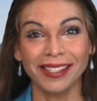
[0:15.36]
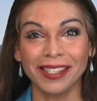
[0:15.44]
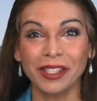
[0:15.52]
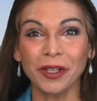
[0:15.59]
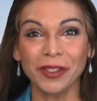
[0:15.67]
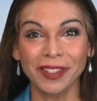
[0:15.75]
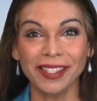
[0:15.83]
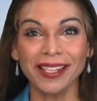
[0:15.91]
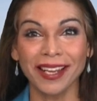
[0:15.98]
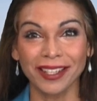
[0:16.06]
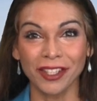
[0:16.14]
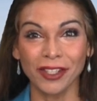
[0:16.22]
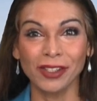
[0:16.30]
the Stocks in
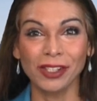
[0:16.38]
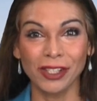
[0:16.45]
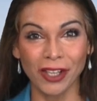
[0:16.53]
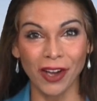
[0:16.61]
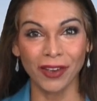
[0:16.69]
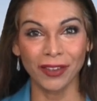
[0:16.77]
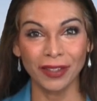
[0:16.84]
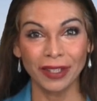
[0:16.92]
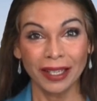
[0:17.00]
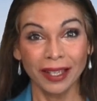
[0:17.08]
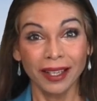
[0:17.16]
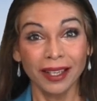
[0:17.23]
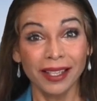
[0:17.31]
Action show.
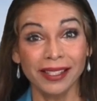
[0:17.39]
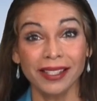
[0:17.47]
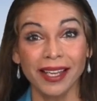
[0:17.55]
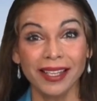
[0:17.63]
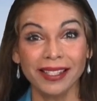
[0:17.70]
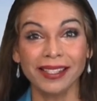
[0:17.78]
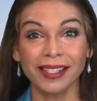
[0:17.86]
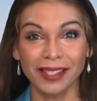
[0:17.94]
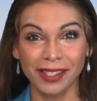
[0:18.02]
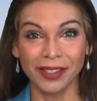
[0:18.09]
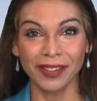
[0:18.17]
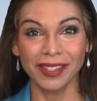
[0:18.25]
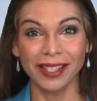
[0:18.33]
In today's
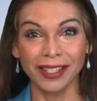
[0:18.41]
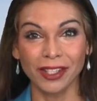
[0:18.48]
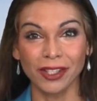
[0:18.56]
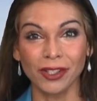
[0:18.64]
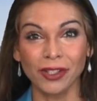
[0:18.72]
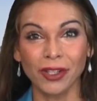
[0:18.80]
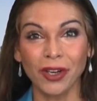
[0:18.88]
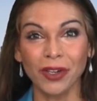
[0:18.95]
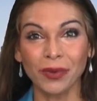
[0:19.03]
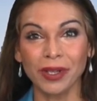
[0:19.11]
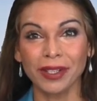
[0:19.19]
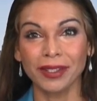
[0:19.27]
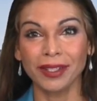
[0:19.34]
Stocks in Action show,
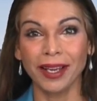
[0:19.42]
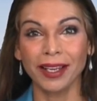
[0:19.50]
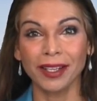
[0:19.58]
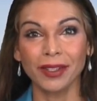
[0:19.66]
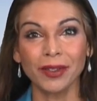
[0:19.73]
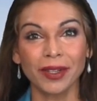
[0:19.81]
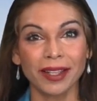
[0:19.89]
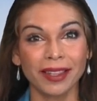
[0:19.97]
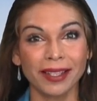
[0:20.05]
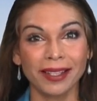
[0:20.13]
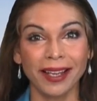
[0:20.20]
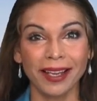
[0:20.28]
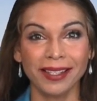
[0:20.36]
we'll take a look at
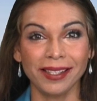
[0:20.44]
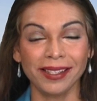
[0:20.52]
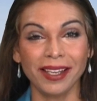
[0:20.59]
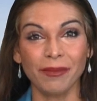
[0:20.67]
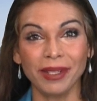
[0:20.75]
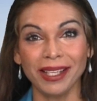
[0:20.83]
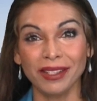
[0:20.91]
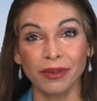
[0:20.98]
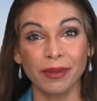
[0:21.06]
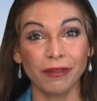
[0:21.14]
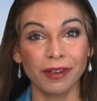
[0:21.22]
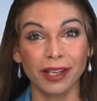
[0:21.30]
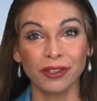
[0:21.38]
the latest updates from
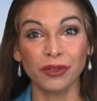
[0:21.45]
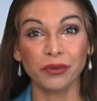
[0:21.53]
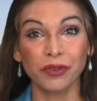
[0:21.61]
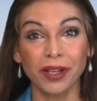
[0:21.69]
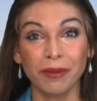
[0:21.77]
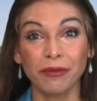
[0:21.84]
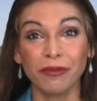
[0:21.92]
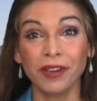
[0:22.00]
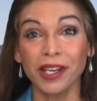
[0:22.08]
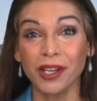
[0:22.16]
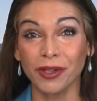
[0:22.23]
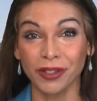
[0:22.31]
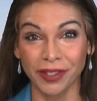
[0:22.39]
the financial firm
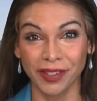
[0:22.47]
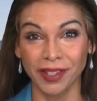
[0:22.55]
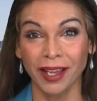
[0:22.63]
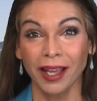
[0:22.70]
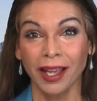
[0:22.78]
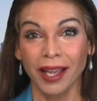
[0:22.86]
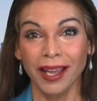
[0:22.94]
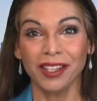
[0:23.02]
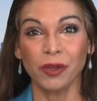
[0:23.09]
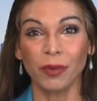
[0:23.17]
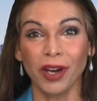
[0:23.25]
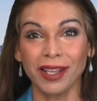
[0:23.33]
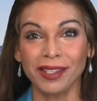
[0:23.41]
FINEOS,
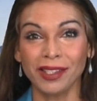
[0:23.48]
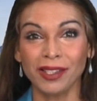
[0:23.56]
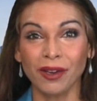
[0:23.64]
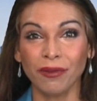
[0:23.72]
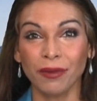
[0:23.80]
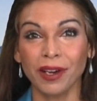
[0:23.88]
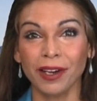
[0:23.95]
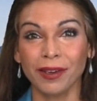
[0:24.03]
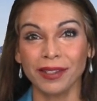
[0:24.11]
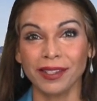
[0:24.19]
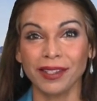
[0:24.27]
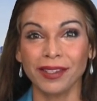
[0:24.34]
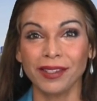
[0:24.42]
enterprise software
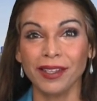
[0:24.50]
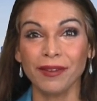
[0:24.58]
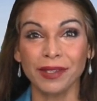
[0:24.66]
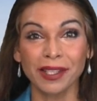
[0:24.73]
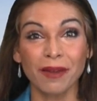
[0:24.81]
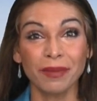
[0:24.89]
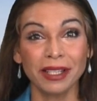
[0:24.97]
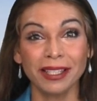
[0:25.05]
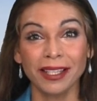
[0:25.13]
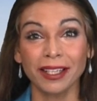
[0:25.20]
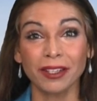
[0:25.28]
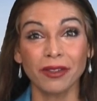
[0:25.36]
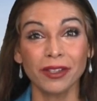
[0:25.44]
as a service company
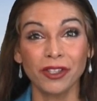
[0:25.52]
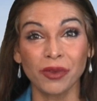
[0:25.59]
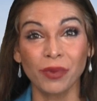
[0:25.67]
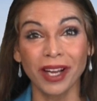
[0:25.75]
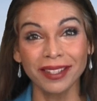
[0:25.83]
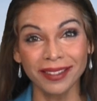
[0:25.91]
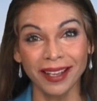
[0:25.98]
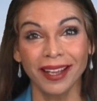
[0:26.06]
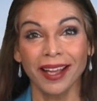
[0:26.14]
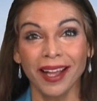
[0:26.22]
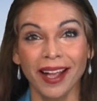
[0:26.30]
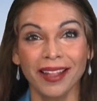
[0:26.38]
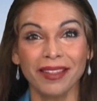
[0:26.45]
Technology One,
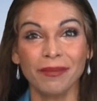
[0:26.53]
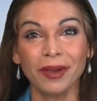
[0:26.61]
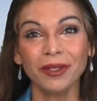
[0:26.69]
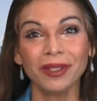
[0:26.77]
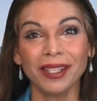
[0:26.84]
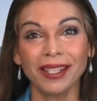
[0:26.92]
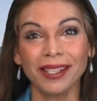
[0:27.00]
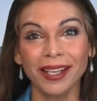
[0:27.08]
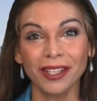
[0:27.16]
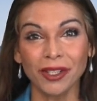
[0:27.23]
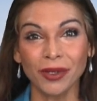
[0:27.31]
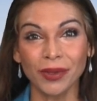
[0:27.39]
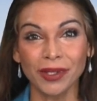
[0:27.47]
and the
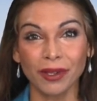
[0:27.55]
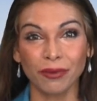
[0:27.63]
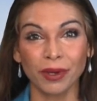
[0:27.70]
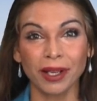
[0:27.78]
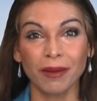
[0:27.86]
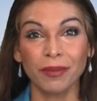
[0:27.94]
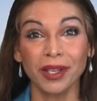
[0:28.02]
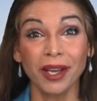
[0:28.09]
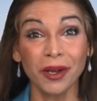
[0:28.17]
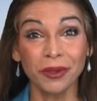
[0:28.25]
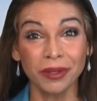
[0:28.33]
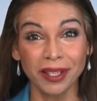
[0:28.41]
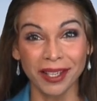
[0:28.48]
multinational software company
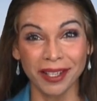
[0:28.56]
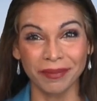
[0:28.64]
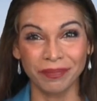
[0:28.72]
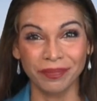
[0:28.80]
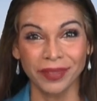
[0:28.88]
Altium.